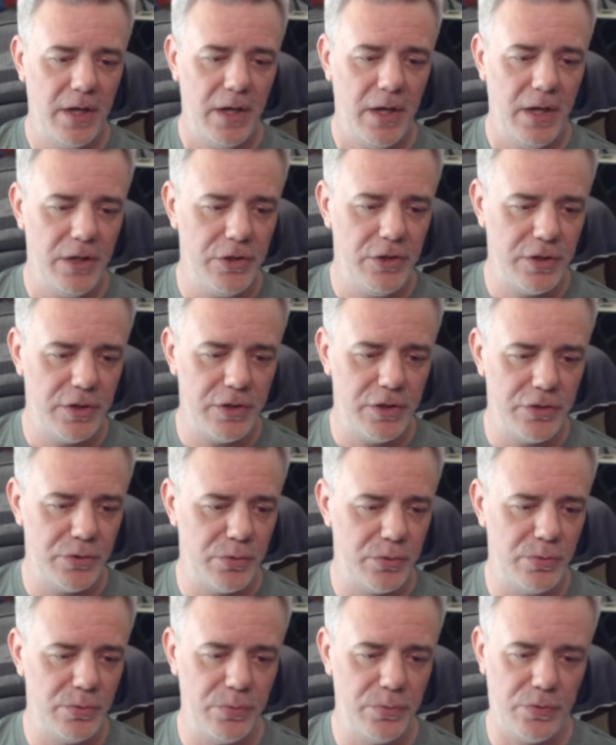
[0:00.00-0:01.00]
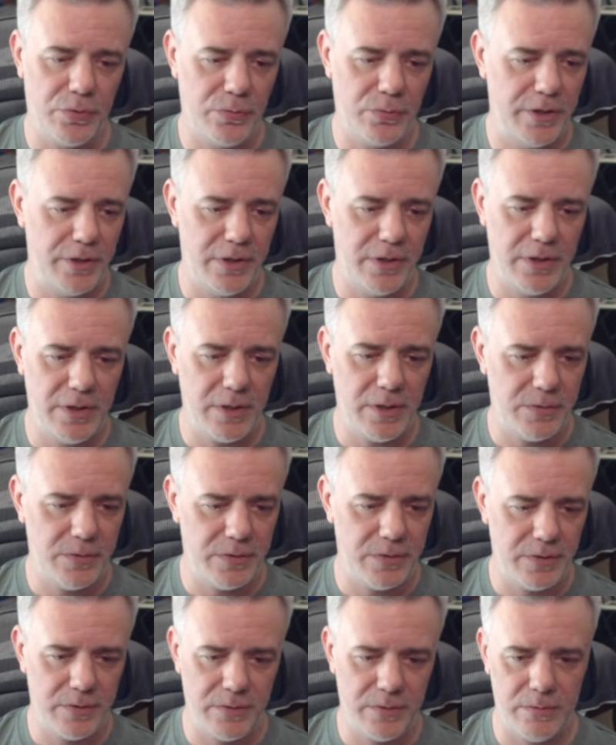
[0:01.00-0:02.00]
And you could do 3 up
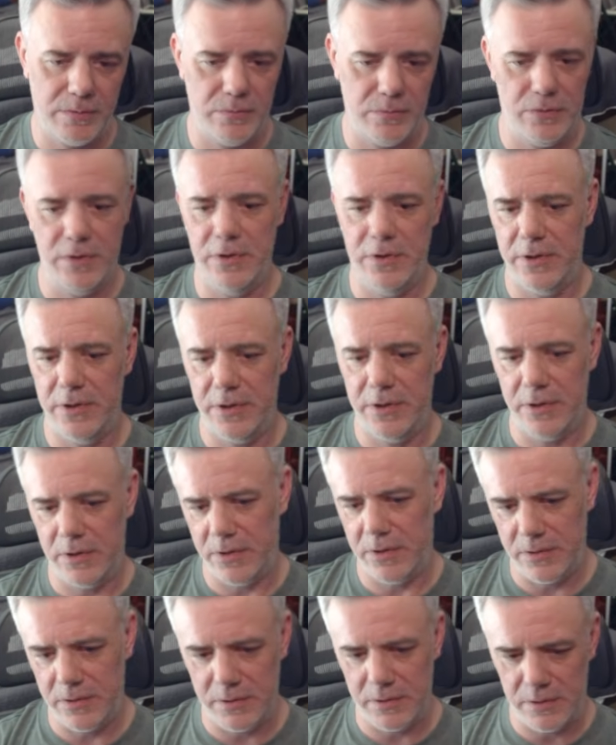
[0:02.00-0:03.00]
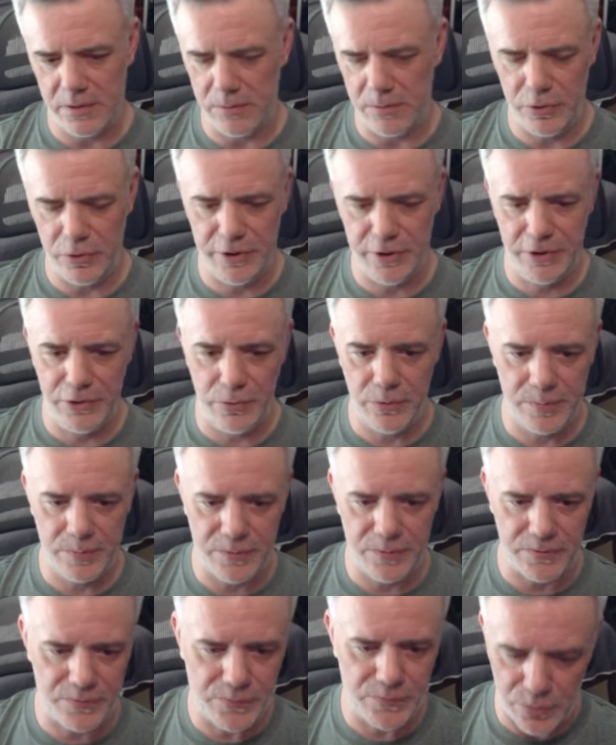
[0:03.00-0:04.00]
to really, well, you can do up
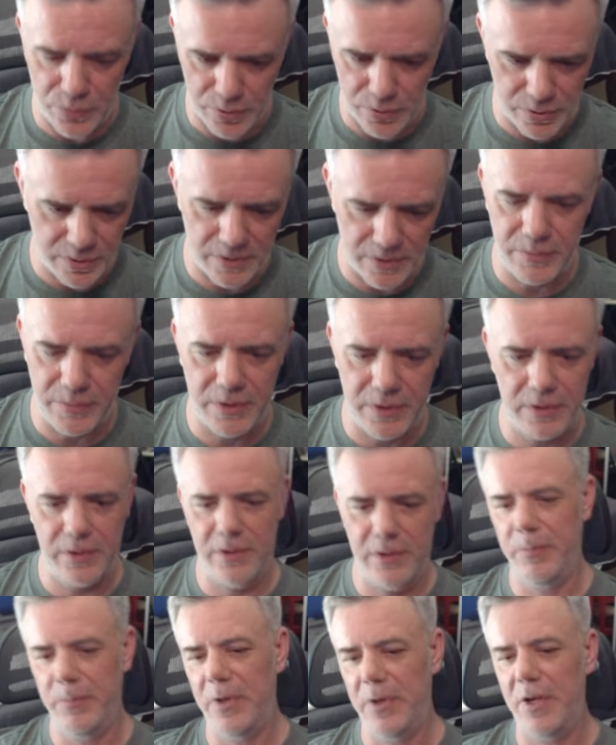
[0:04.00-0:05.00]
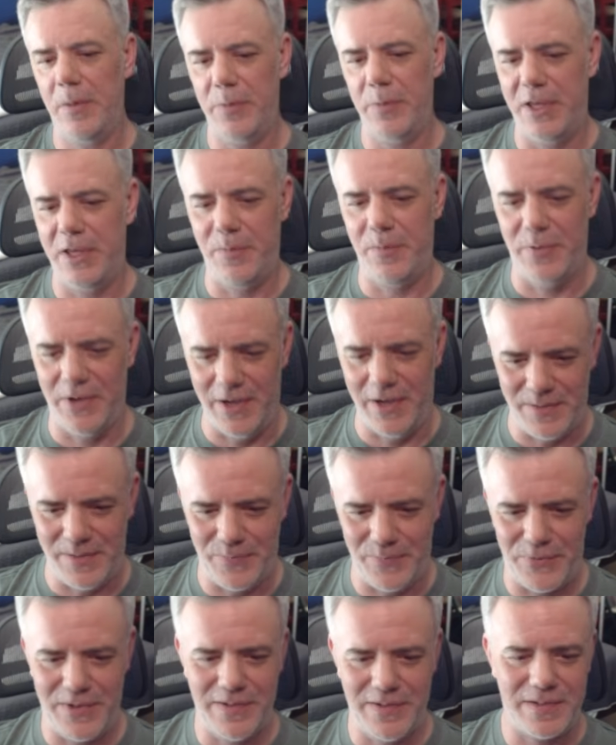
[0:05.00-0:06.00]
to 4. You might not be keeping any
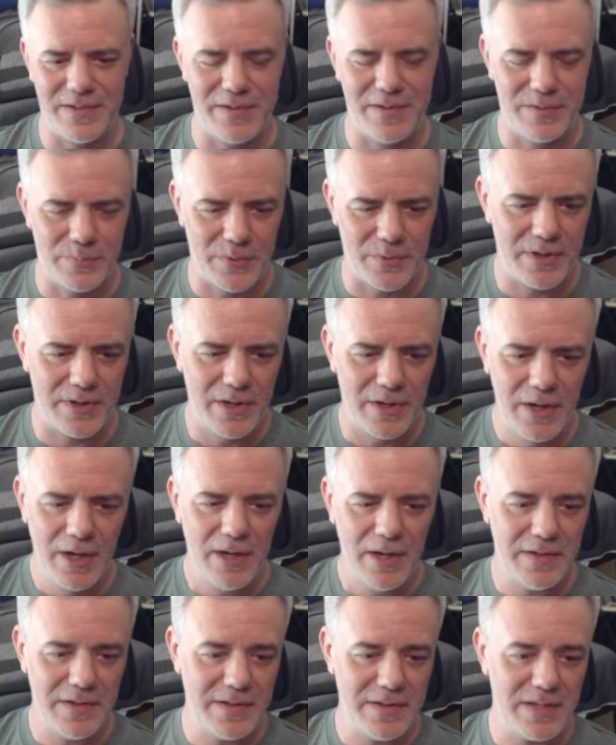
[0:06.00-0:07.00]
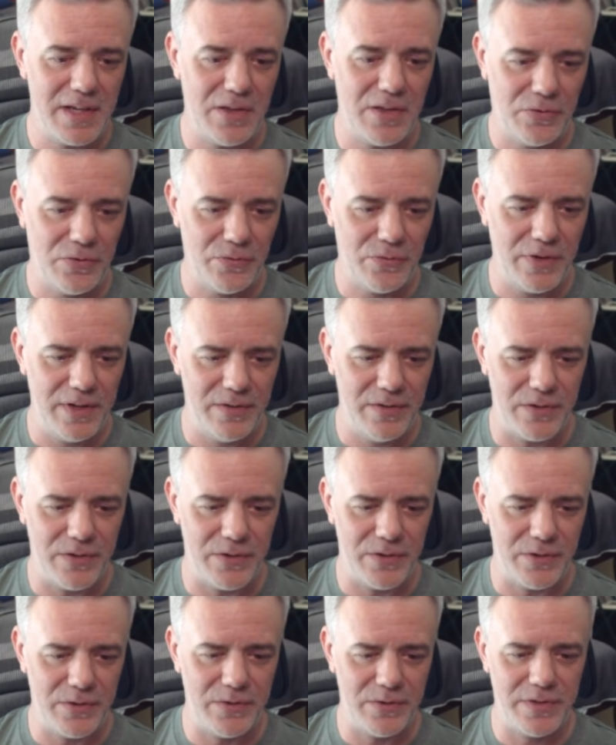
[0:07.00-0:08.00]
pieces, but let's say 3 of
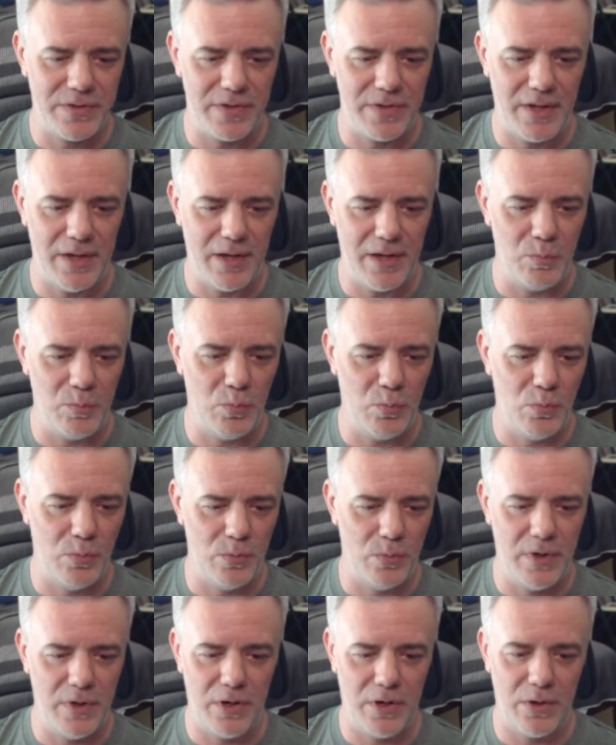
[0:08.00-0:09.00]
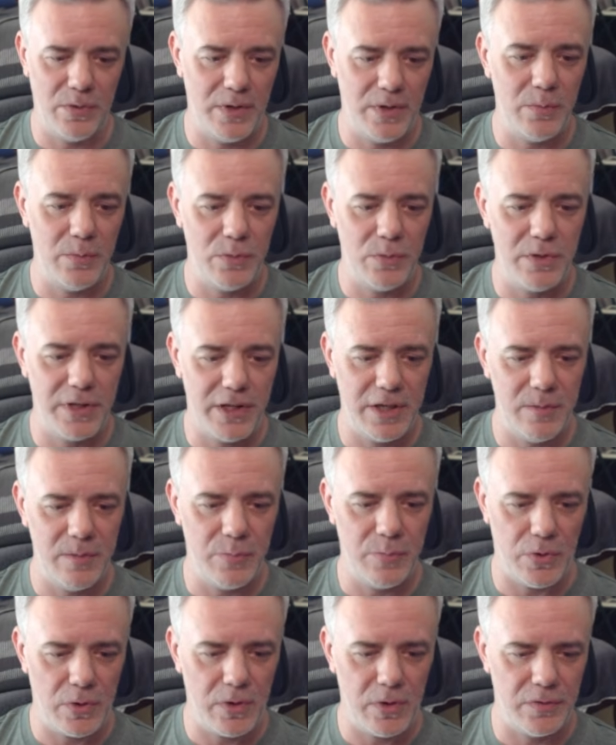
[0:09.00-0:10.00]
those, and it will
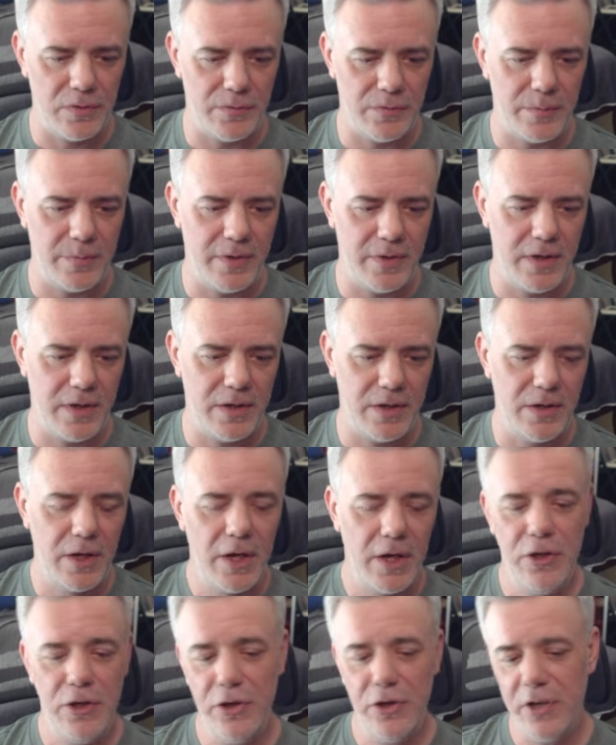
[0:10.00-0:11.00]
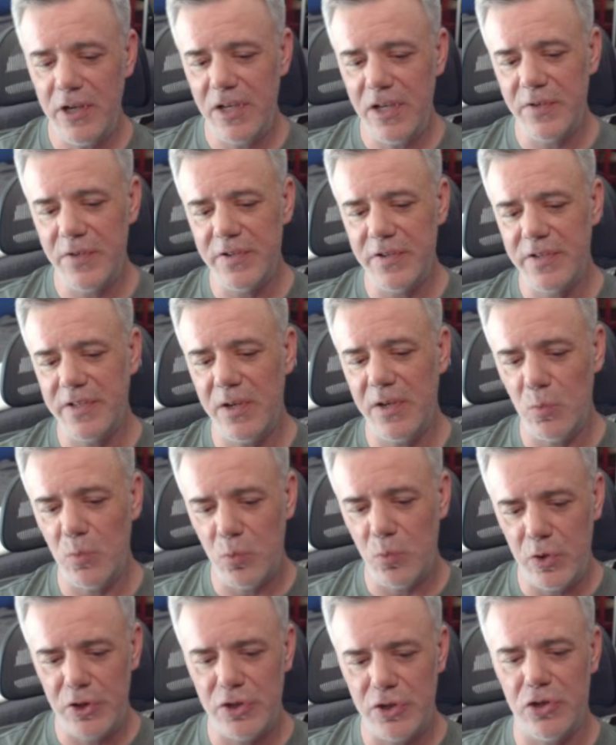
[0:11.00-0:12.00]
keep all of them. And then you can even set
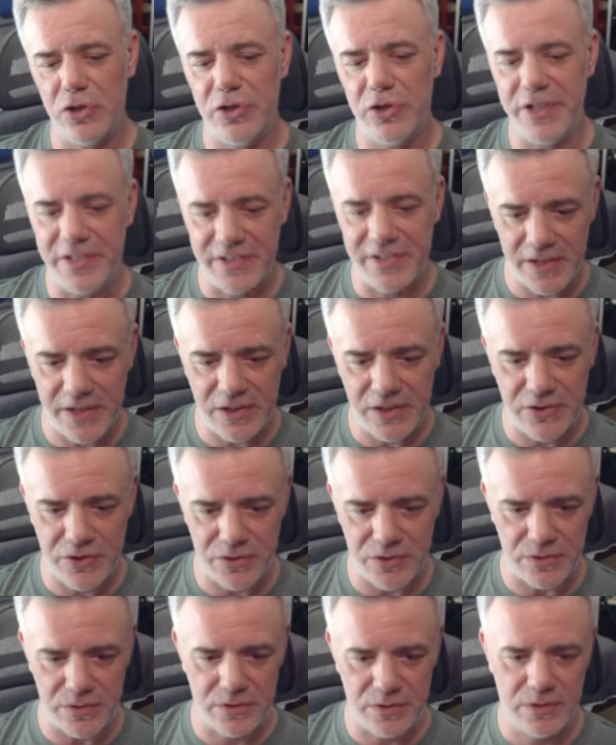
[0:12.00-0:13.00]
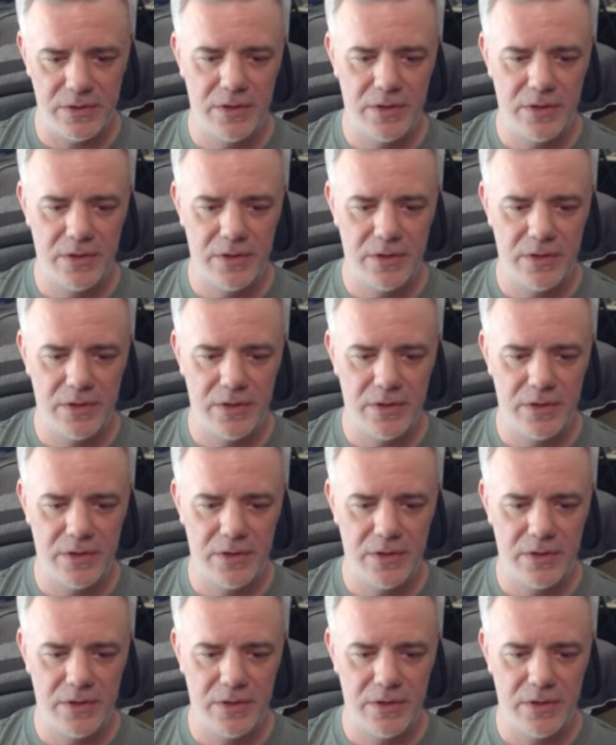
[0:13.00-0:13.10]
which are essential.